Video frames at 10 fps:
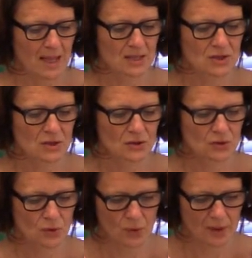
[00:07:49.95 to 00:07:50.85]
And
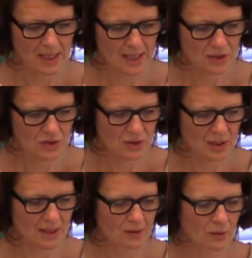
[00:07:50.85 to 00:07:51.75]
such coordination
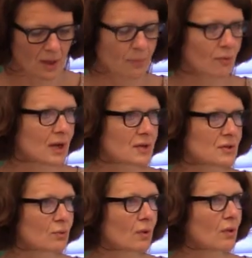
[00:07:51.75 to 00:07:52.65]
and
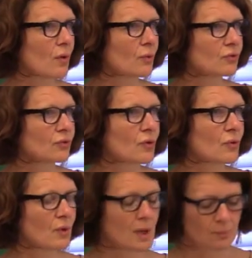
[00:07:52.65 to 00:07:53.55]
collaboration will
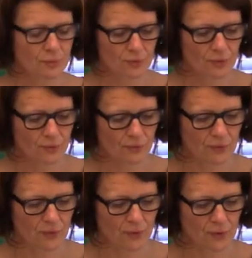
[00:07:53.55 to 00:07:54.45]
also
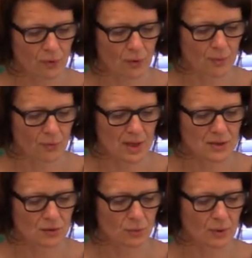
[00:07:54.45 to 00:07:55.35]
improve the
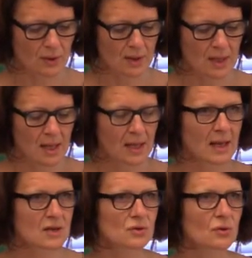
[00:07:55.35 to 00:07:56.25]
cooperation with
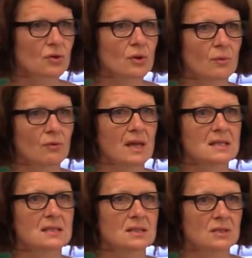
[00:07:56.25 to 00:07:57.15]
national human
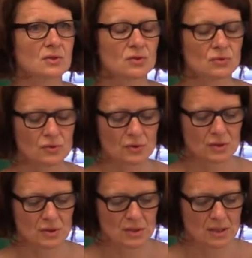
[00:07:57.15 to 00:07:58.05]
rights
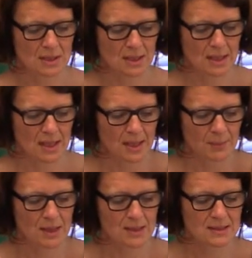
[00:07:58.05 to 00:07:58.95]
institutions,
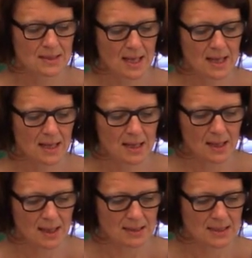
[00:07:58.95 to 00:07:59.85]
because they
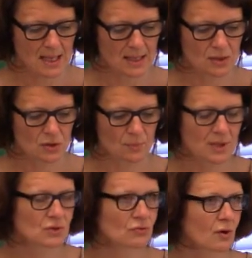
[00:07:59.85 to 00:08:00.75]
tend to
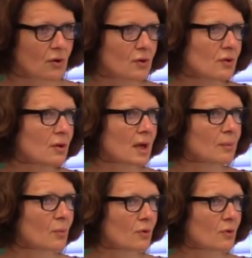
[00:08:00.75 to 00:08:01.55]
be stronger and